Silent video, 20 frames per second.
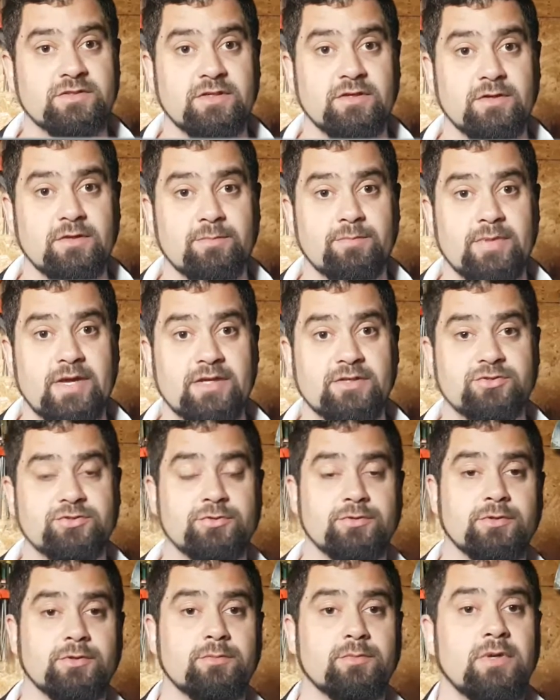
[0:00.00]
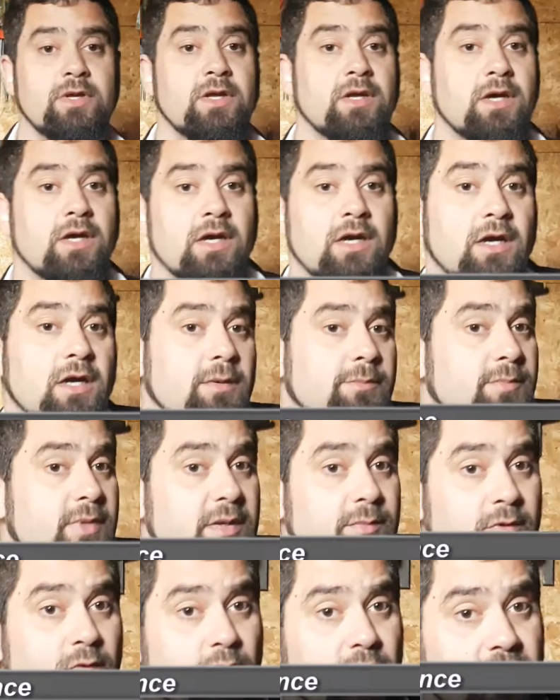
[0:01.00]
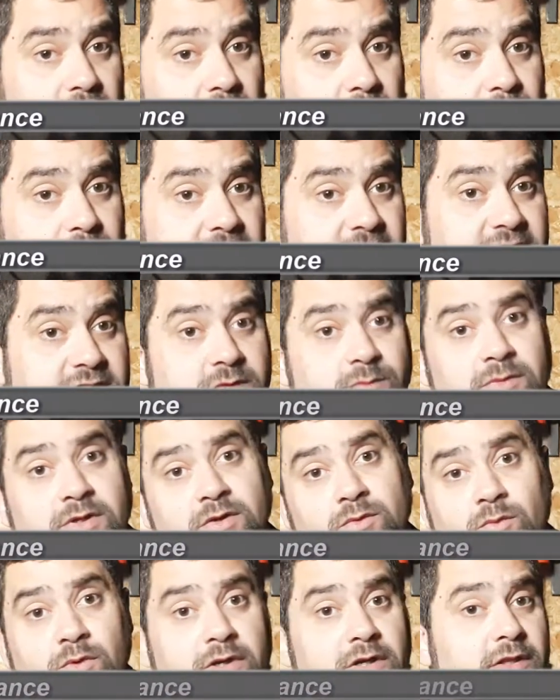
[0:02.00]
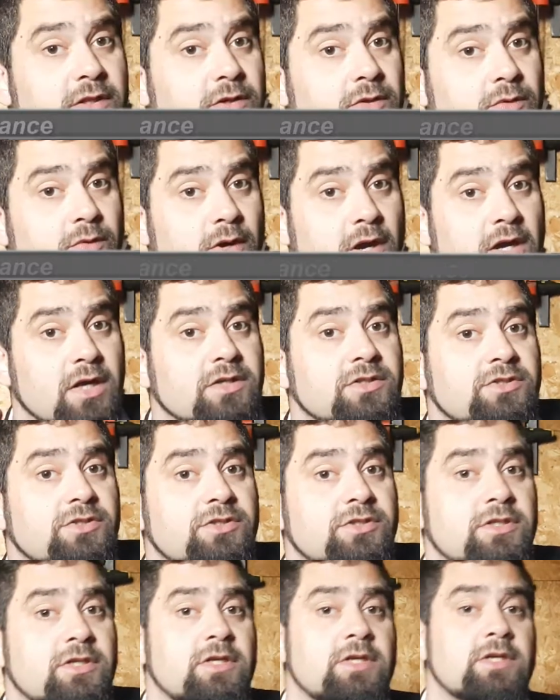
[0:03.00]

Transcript: near the bedroom, maybe one in the basement, one in the garage.